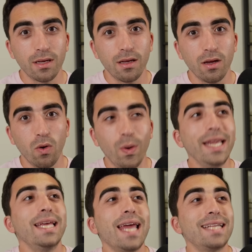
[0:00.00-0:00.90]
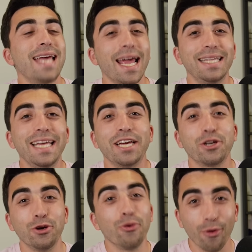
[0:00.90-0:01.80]
We need a technique
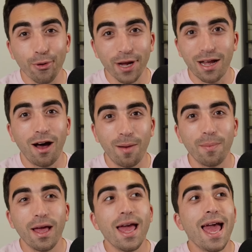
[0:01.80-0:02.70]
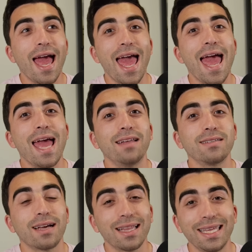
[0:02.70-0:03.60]
guru to come and
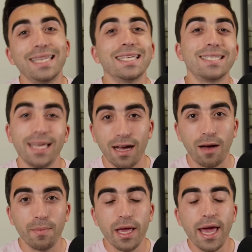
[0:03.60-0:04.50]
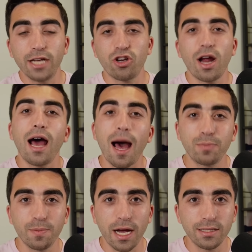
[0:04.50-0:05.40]
clean this thing up and try to
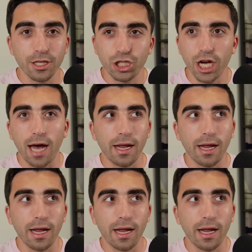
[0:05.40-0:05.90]
optimize this shot.